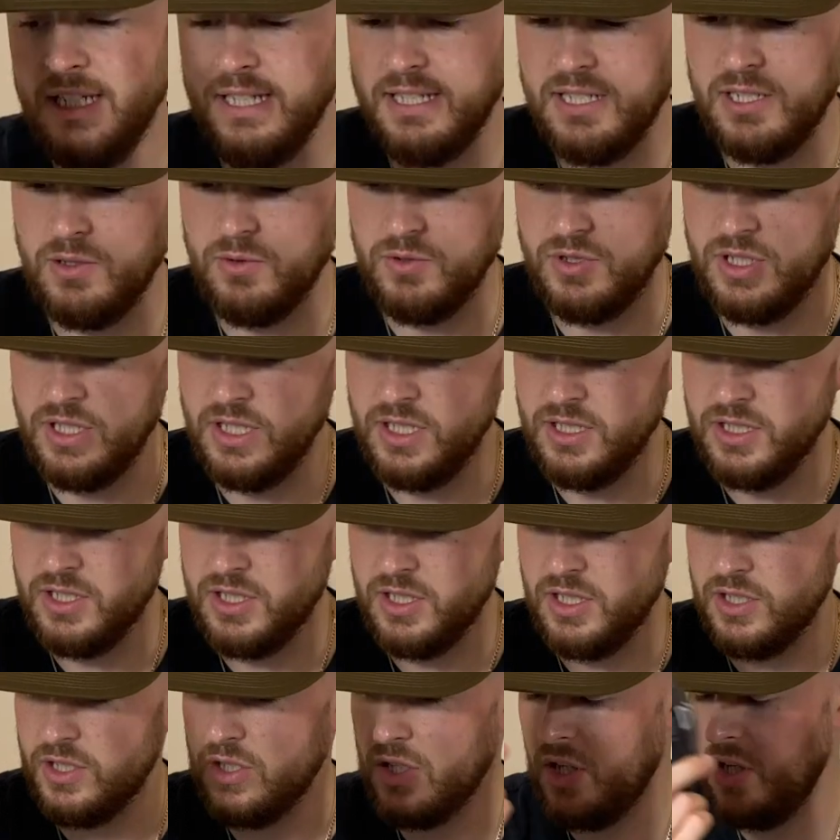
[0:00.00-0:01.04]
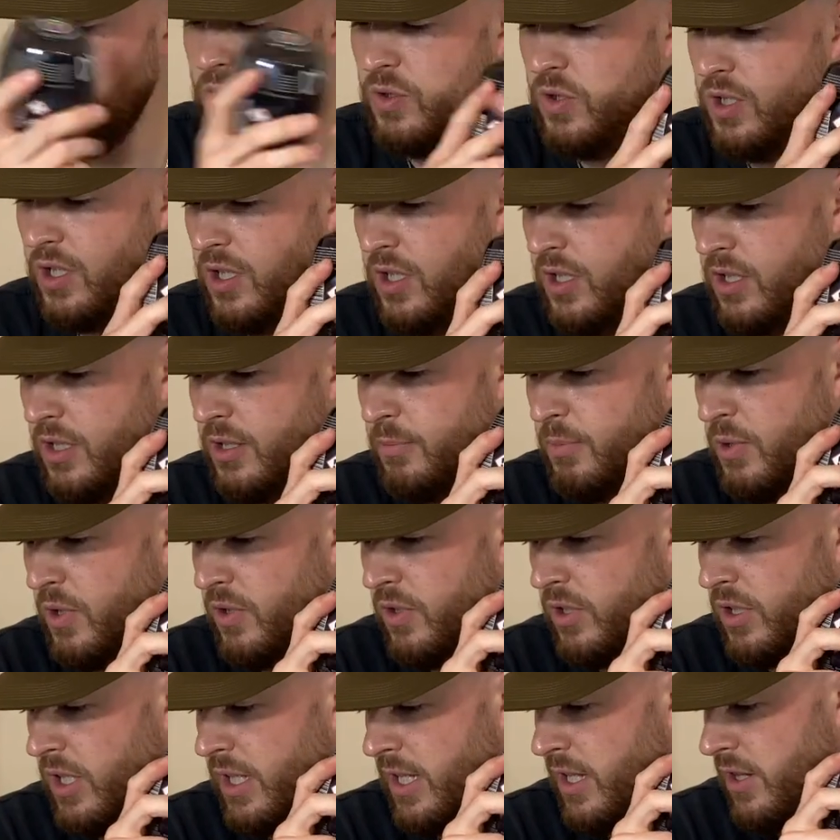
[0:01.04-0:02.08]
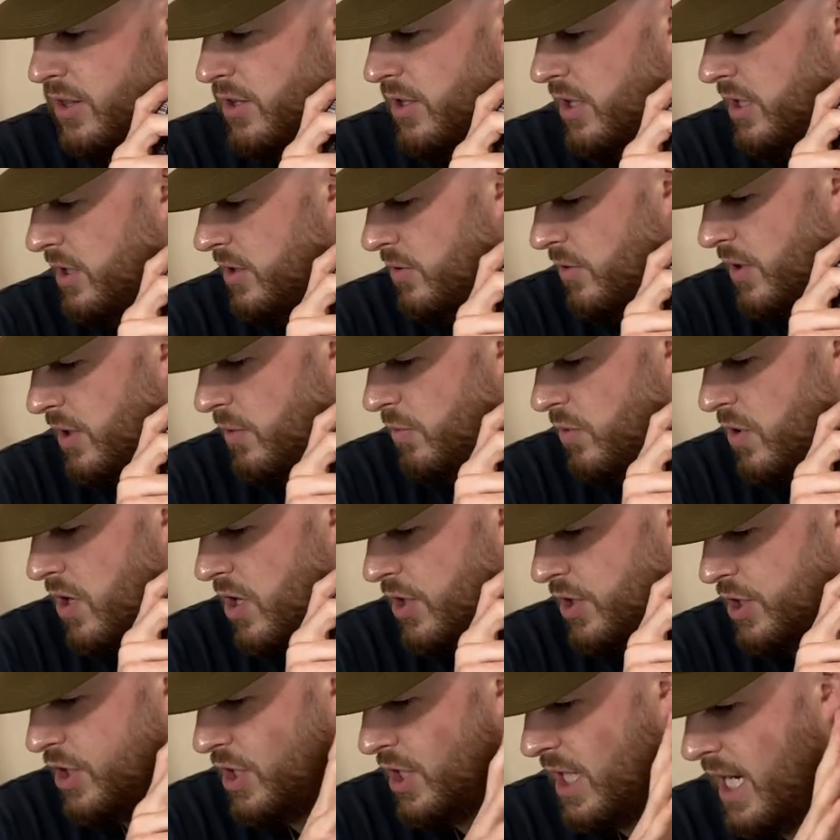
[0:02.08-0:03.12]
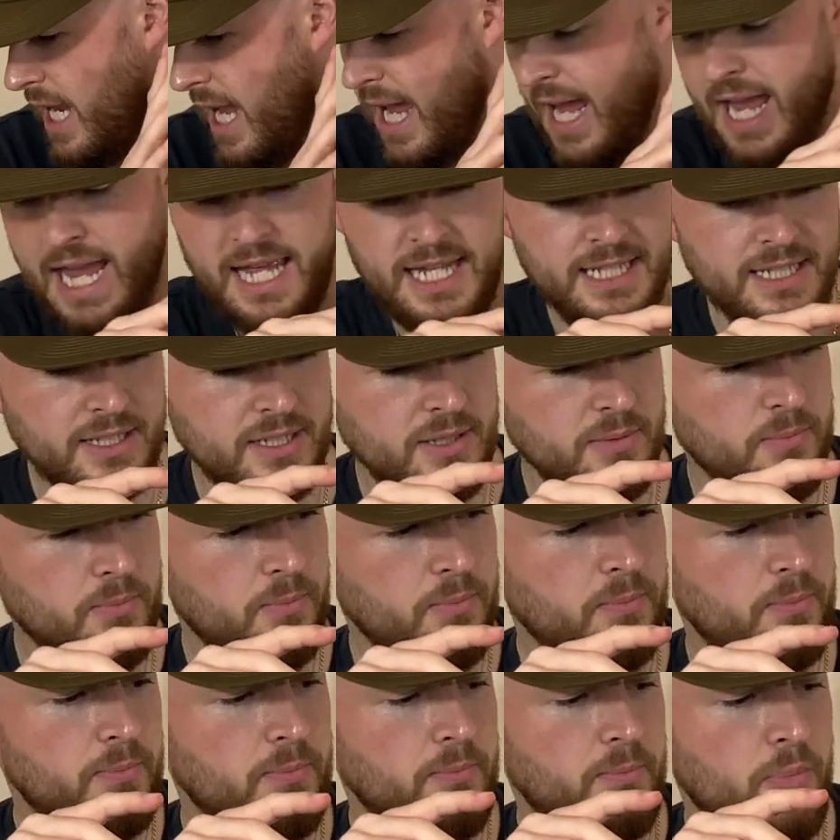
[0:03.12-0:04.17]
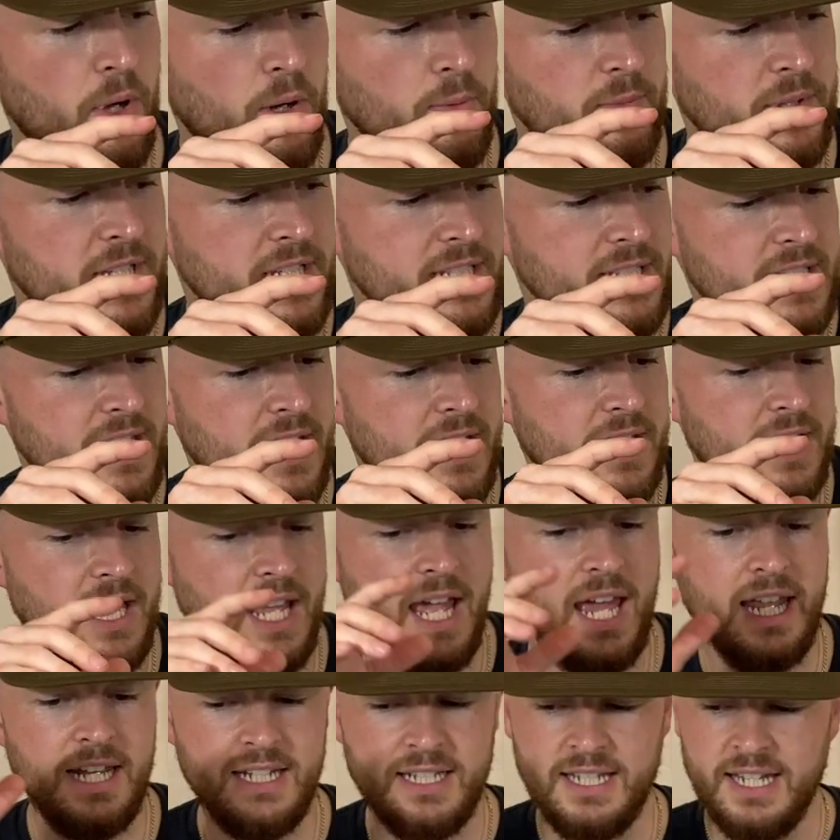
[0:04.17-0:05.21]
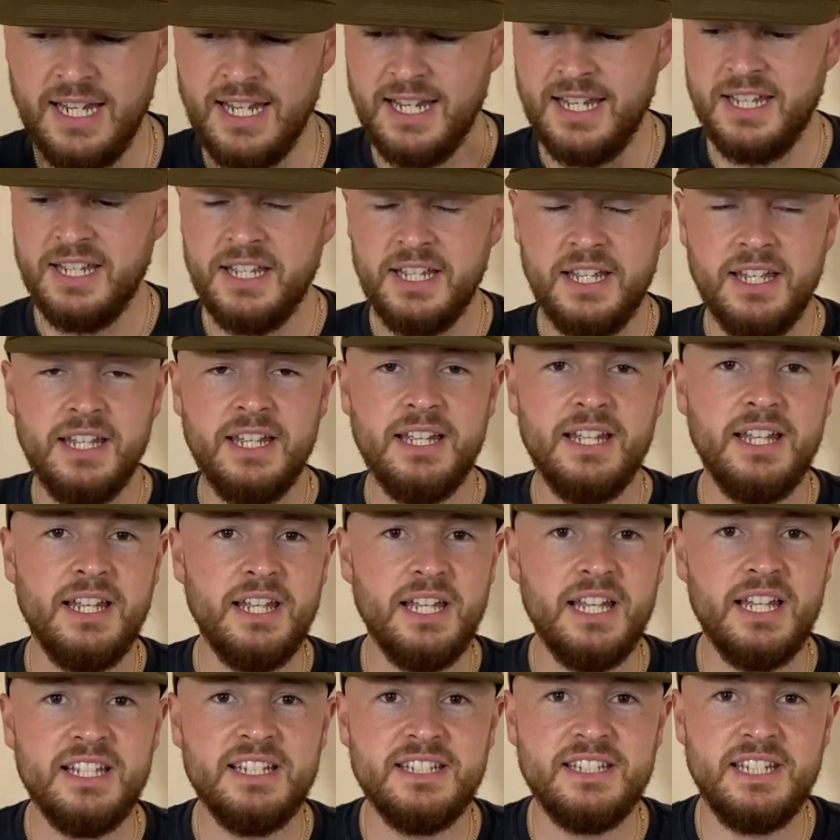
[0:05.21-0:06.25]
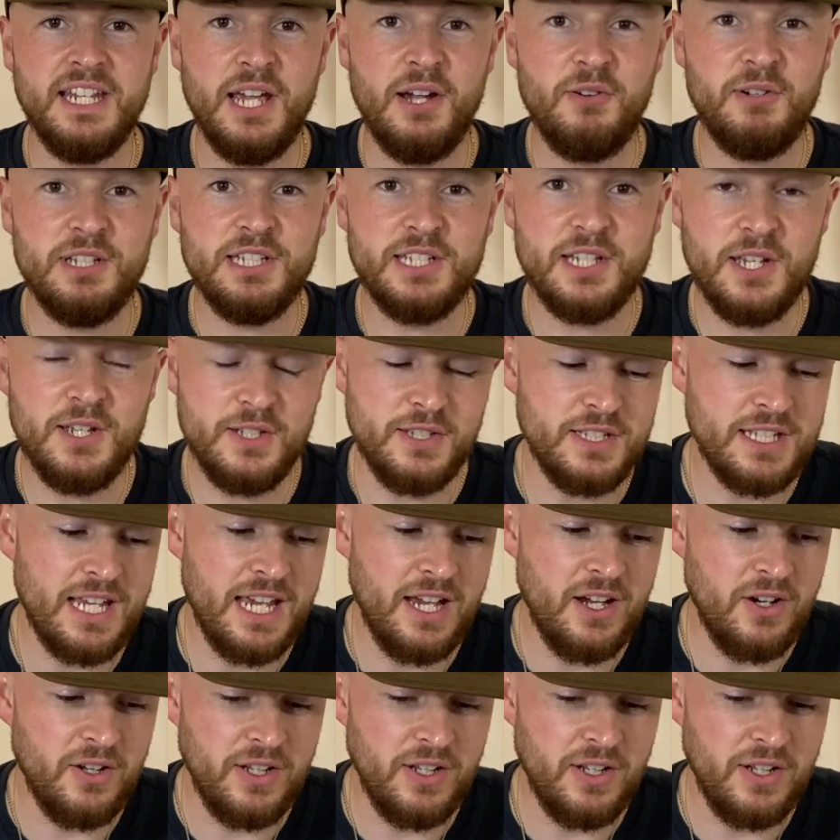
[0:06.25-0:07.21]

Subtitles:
Celsius. So I'm going to put on like a 30-degree wash and pop these in and see how it turns out.